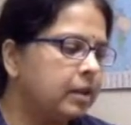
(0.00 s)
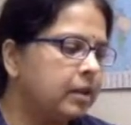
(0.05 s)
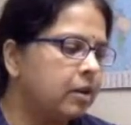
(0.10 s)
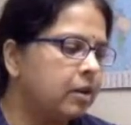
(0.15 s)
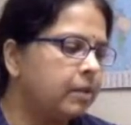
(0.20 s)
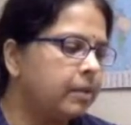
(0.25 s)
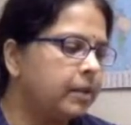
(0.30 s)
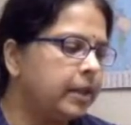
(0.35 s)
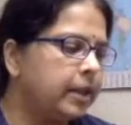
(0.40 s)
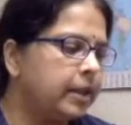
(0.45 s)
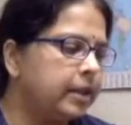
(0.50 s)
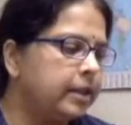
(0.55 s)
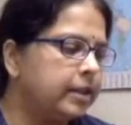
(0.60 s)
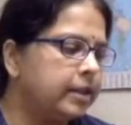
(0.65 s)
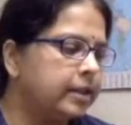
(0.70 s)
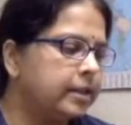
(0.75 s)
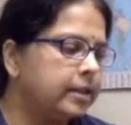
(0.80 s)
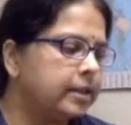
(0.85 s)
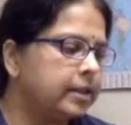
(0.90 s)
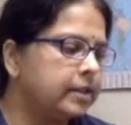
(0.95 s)
optical
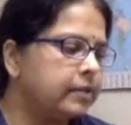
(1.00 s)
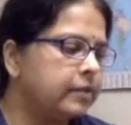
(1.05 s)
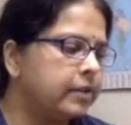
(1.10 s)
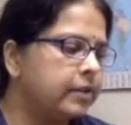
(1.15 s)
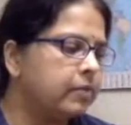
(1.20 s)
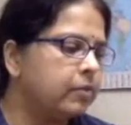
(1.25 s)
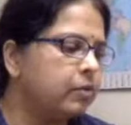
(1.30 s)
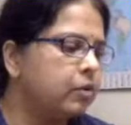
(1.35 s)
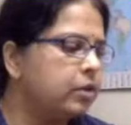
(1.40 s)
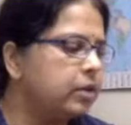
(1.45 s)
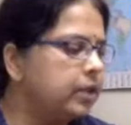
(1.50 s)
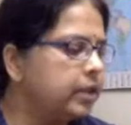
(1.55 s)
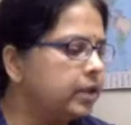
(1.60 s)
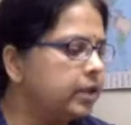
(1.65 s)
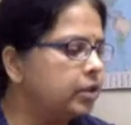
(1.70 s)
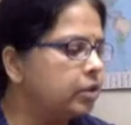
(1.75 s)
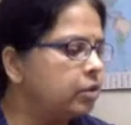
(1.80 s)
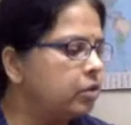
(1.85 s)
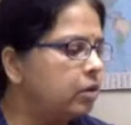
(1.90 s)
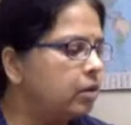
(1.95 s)
intensity, from
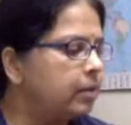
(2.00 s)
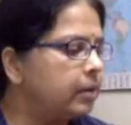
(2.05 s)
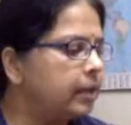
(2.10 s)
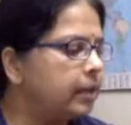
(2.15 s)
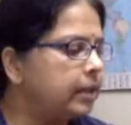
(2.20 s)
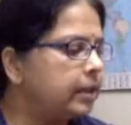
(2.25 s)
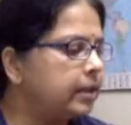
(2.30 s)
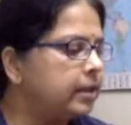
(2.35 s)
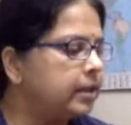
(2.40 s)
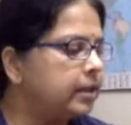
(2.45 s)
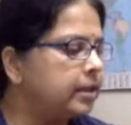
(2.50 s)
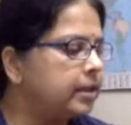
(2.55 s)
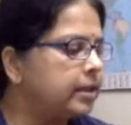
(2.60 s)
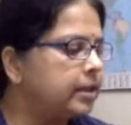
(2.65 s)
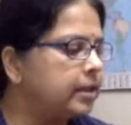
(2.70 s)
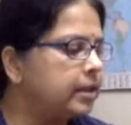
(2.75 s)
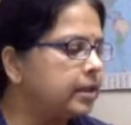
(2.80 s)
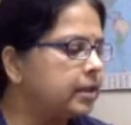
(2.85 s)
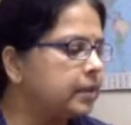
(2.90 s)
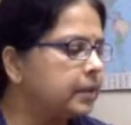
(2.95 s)
voltage to optical
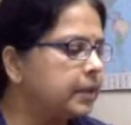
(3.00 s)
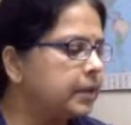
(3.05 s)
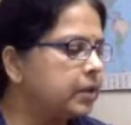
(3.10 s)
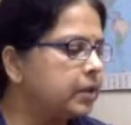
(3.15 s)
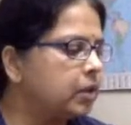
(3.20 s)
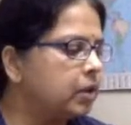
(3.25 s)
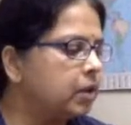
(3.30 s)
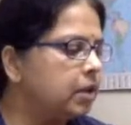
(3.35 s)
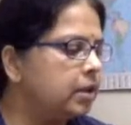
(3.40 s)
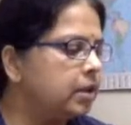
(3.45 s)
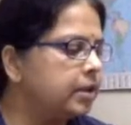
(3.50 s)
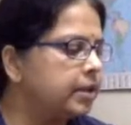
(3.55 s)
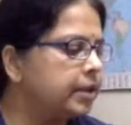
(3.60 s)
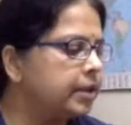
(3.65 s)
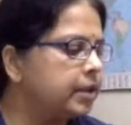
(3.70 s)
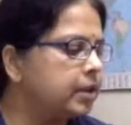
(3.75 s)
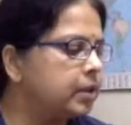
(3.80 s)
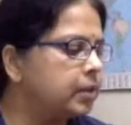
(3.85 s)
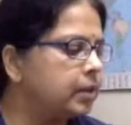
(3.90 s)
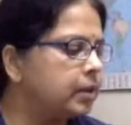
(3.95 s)
intensity. That's why it's called
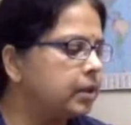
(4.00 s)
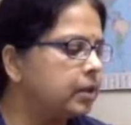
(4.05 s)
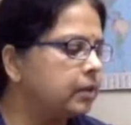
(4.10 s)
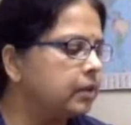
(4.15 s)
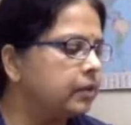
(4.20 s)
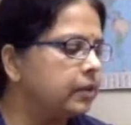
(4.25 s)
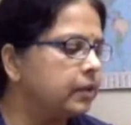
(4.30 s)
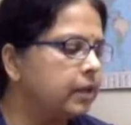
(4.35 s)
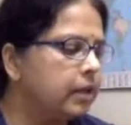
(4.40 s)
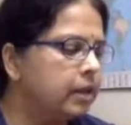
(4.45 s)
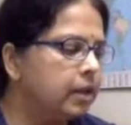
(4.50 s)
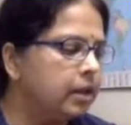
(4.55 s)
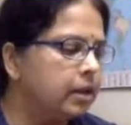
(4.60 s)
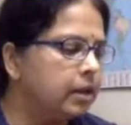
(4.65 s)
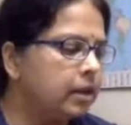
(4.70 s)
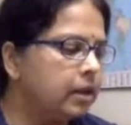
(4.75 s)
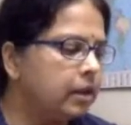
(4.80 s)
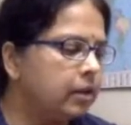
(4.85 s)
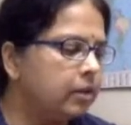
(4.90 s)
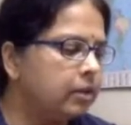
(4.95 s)
transfer curve.
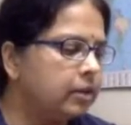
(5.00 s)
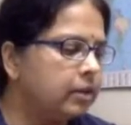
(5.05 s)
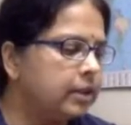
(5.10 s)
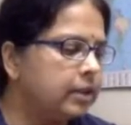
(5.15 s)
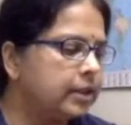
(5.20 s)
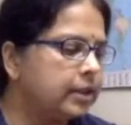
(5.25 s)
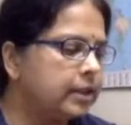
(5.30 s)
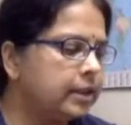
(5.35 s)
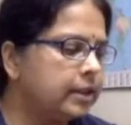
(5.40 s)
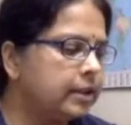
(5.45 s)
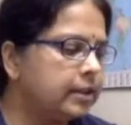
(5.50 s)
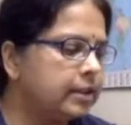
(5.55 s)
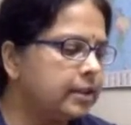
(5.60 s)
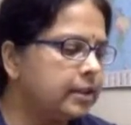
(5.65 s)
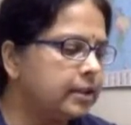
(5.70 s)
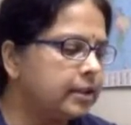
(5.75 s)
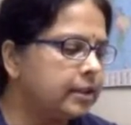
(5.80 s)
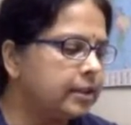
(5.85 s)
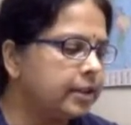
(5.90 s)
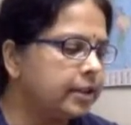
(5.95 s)
Now, let's say this
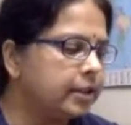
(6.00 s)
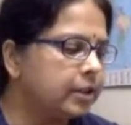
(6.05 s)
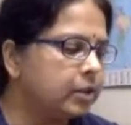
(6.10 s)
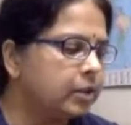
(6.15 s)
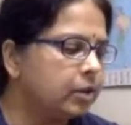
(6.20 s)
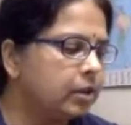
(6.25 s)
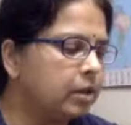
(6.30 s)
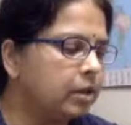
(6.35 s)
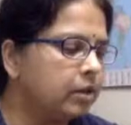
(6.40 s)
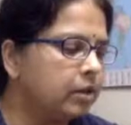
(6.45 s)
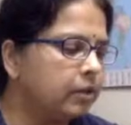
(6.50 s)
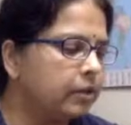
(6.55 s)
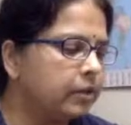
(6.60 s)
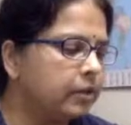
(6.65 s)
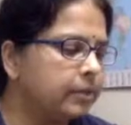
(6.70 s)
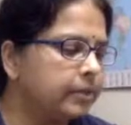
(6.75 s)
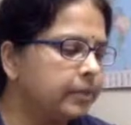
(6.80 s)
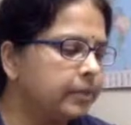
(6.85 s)
is the transfer curve.